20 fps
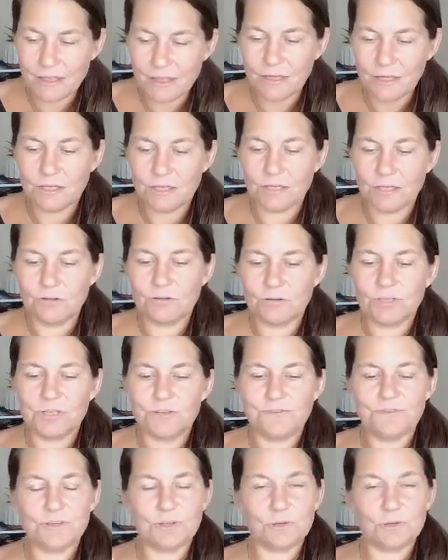You know, you
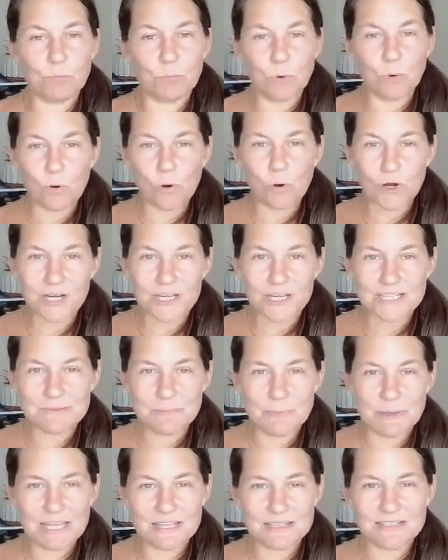feel more
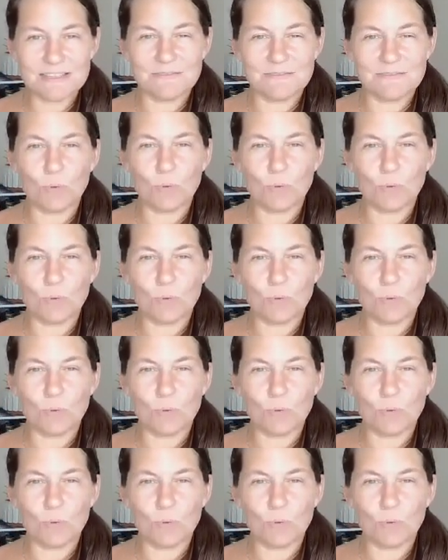expansive,